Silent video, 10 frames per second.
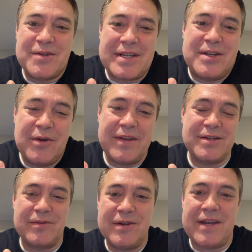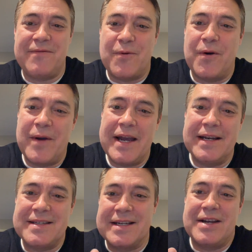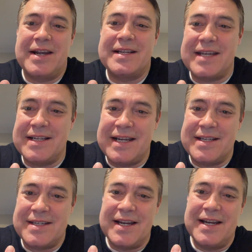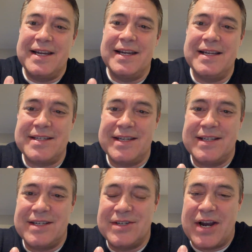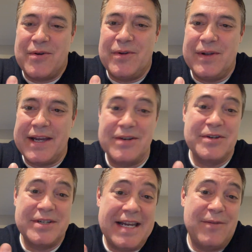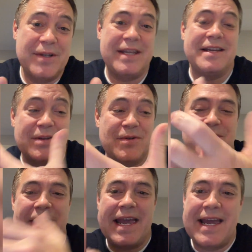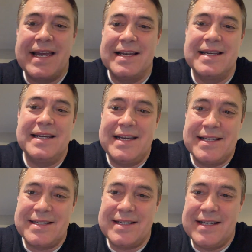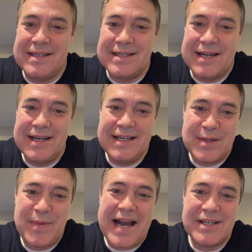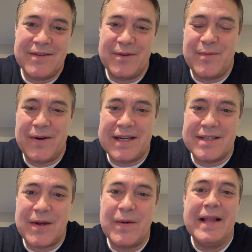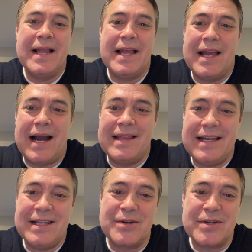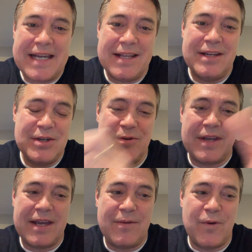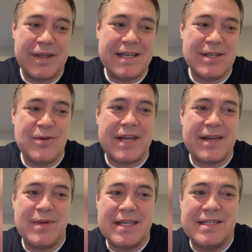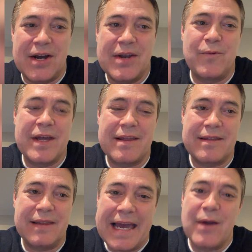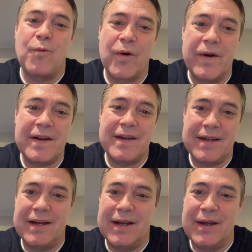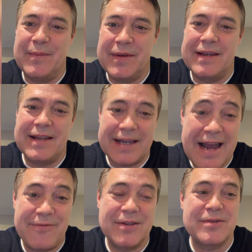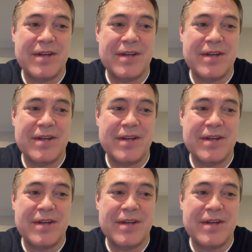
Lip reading: those are two things they're looking for, right? It's a general like understanding of what they do, and it's a passion for the market. So I think the understanding to do what they do can be done with legwork, and like having those